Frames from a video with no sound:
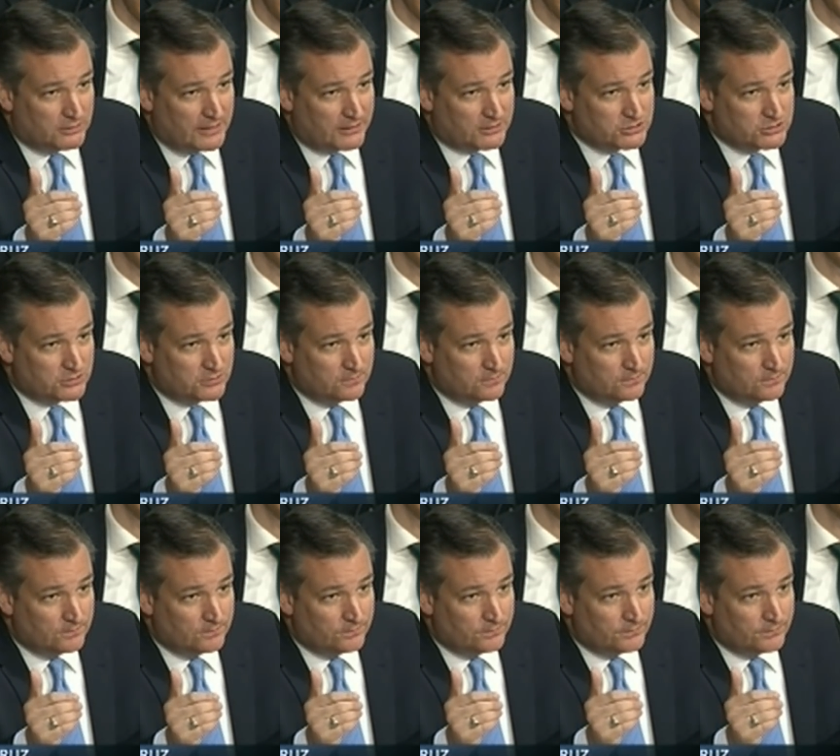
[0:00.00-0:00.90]
election.
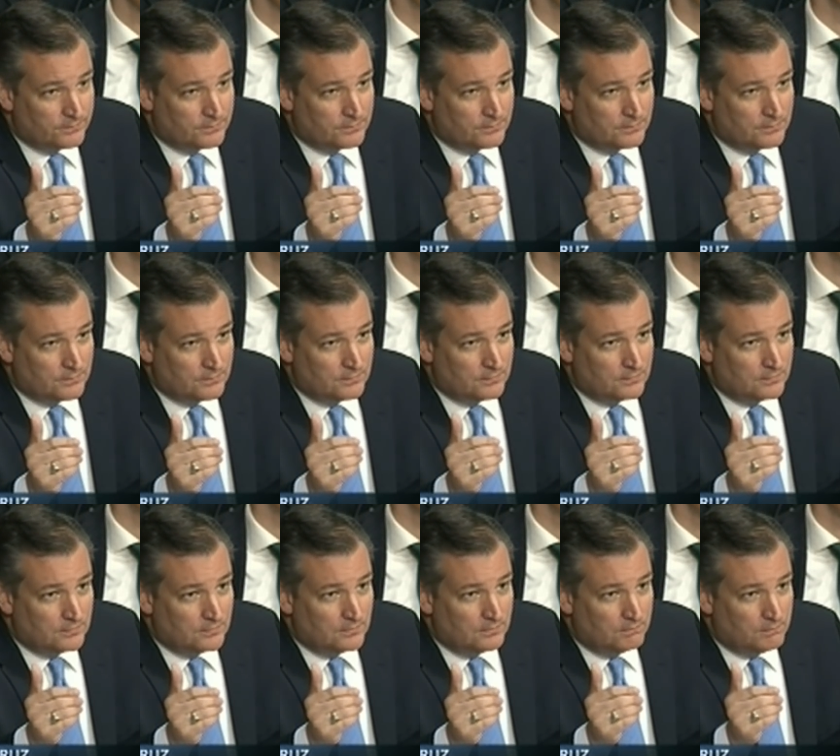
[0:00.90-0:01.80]

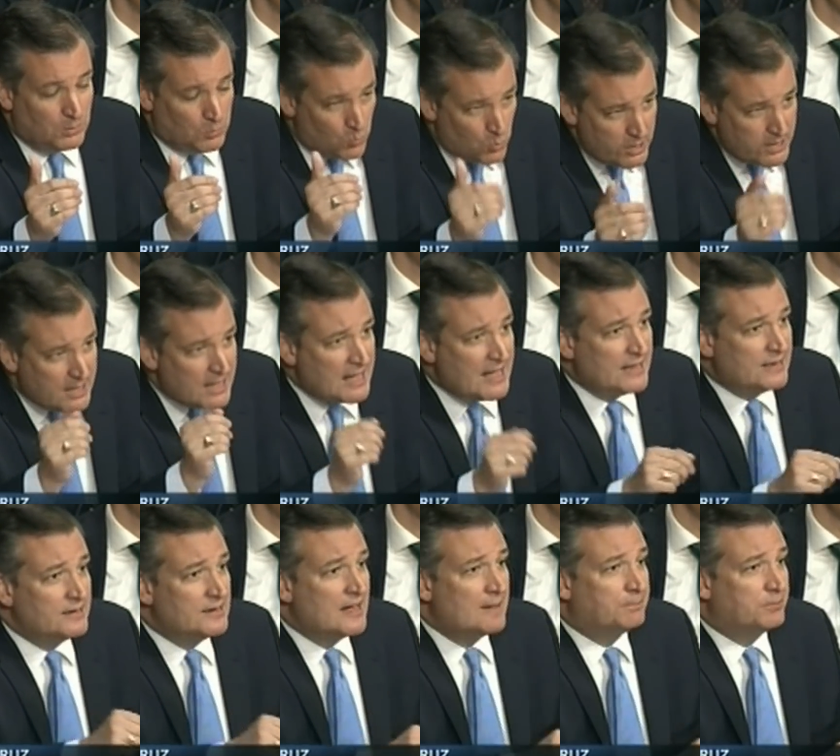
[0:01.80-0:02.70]
But we
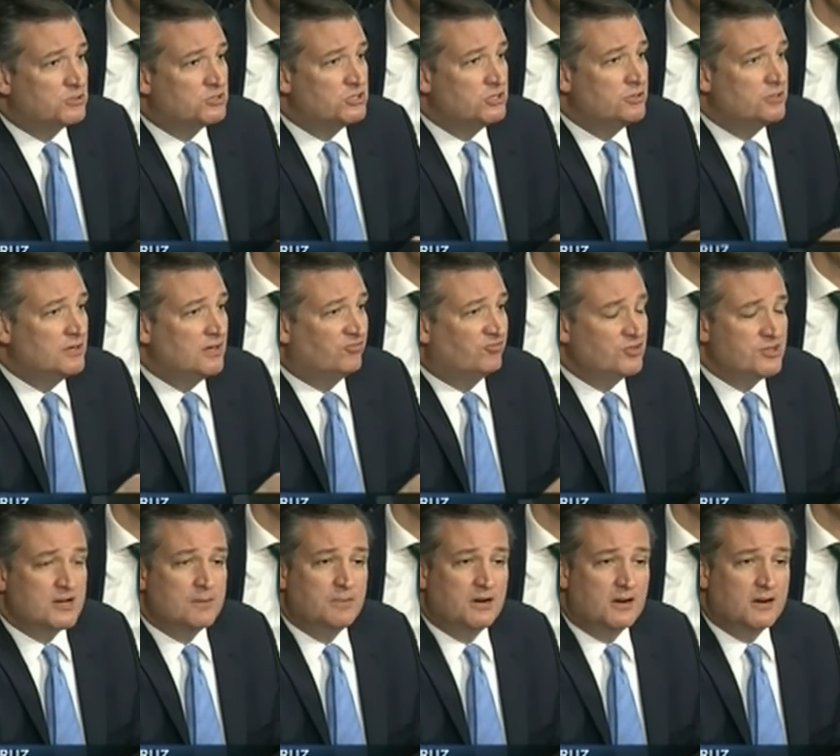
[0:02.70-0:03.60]
had an opportunity for
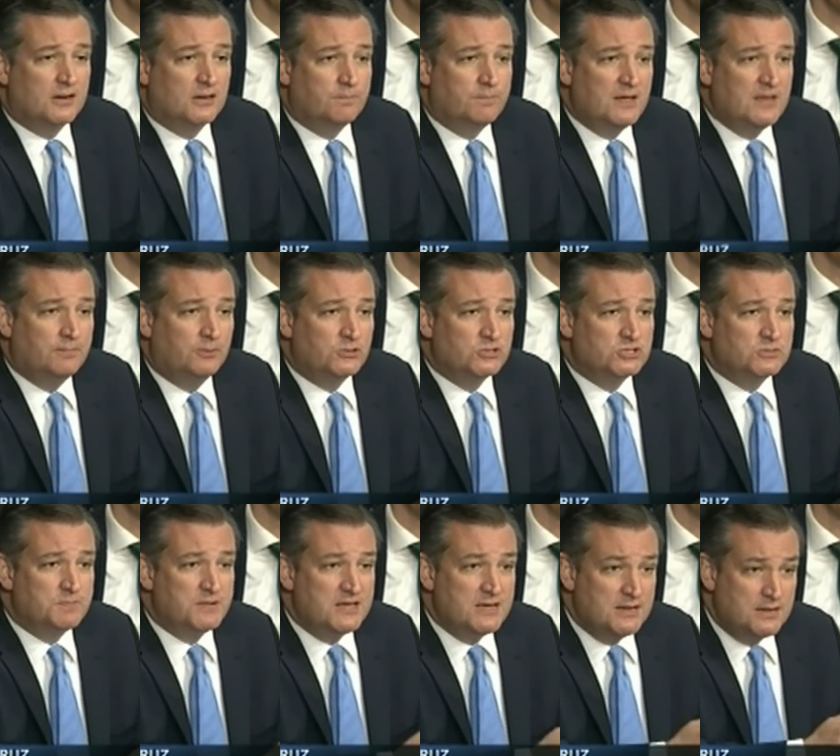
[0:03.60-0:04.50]
the American people to
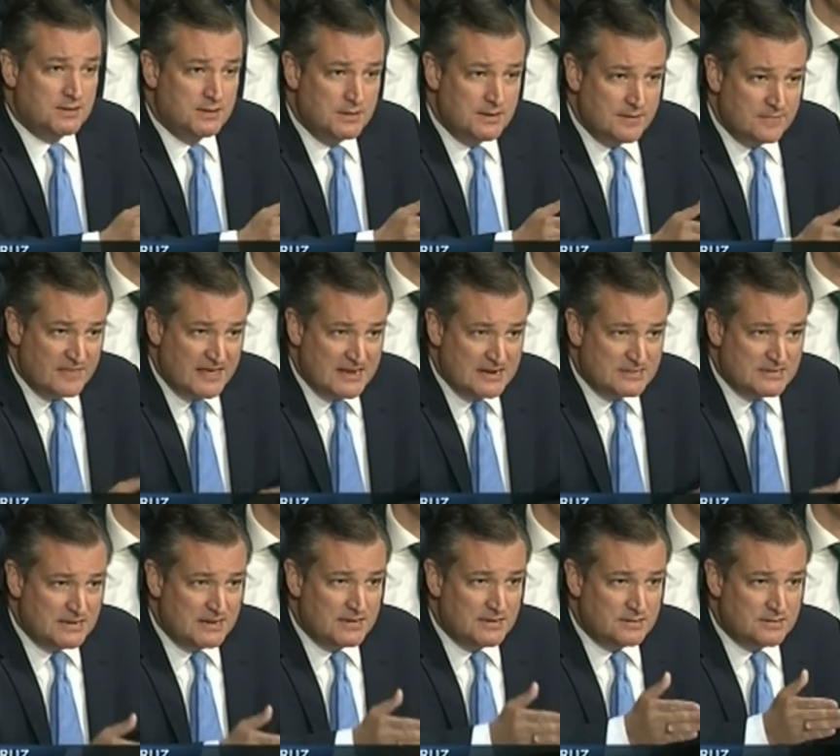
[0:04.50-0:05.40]
speak. They
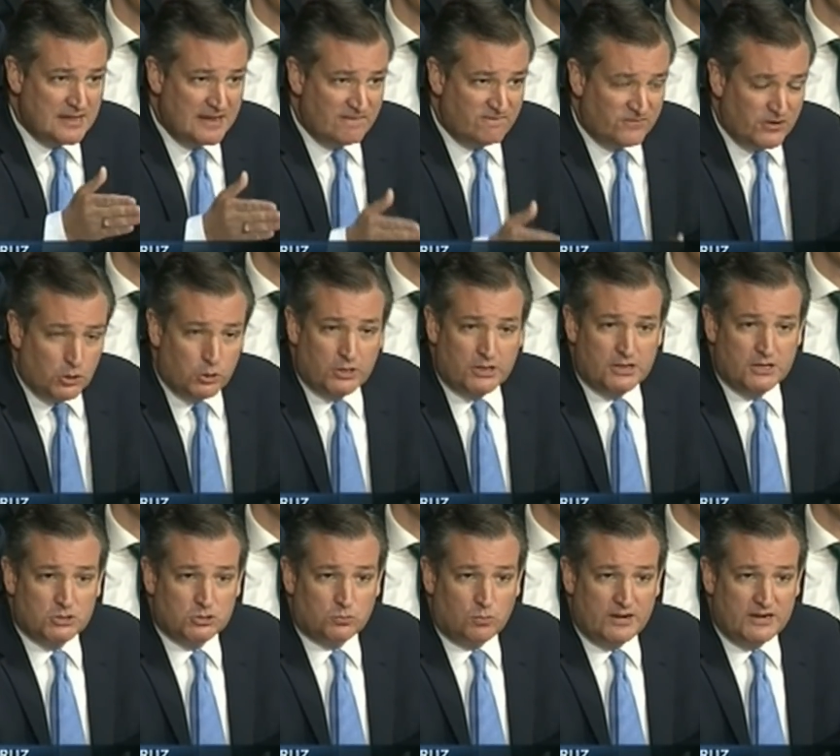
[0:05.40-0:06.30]
did. They voted
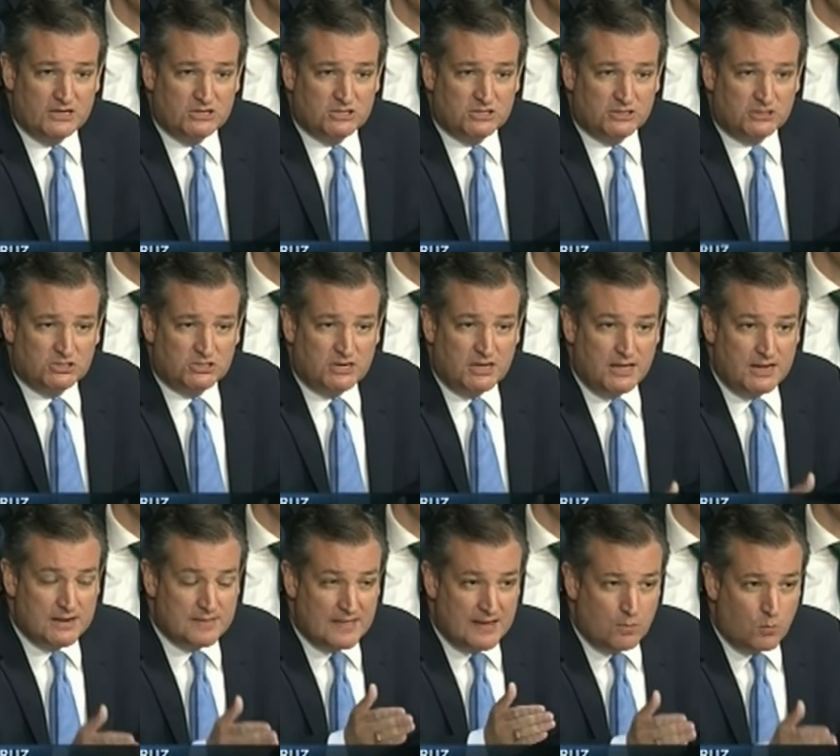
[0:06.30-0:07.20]
in
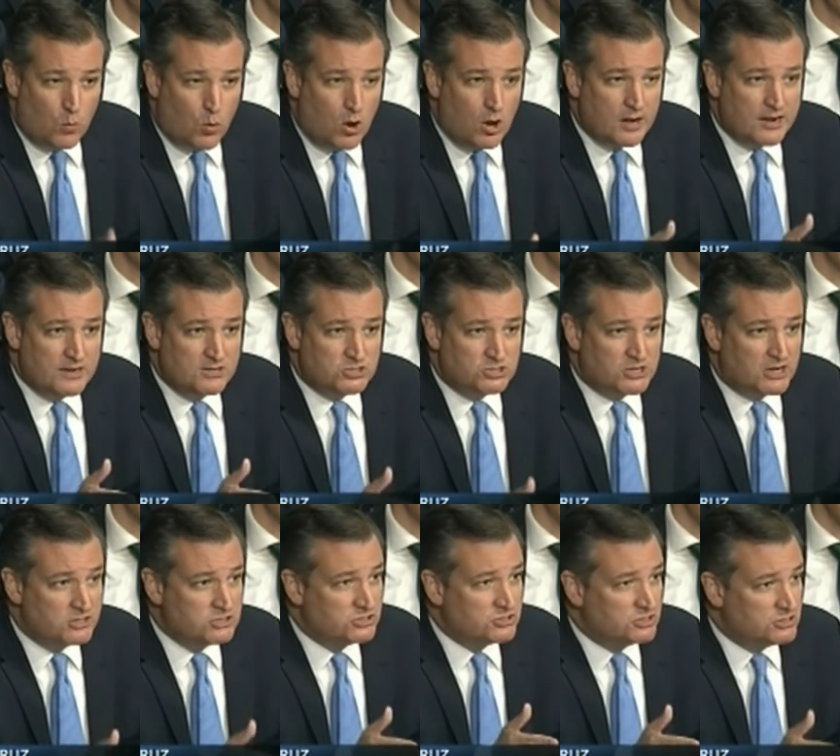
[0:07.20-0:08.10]
2016, and they wanted
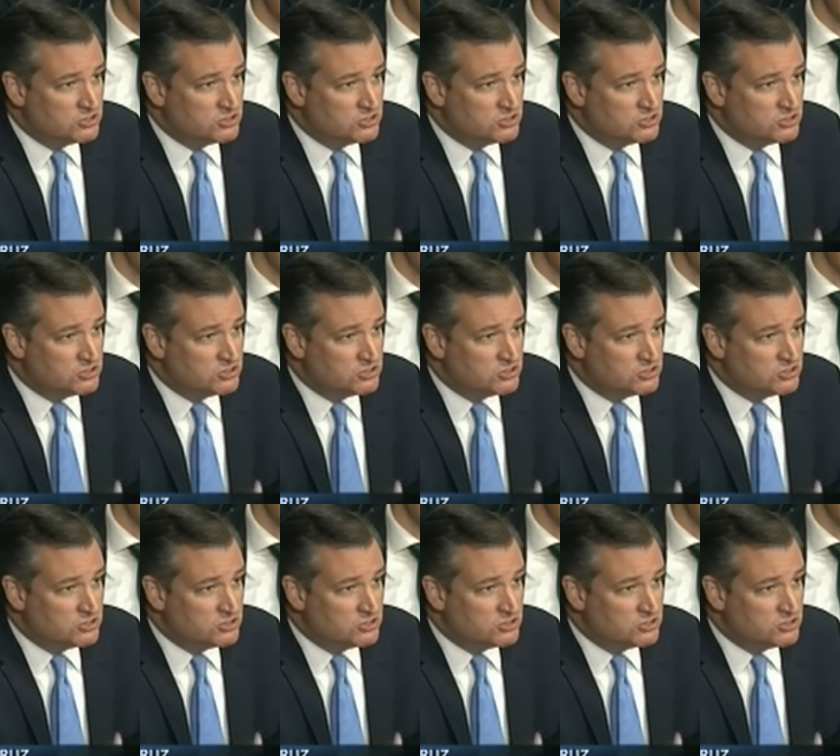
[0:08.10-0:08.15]
judges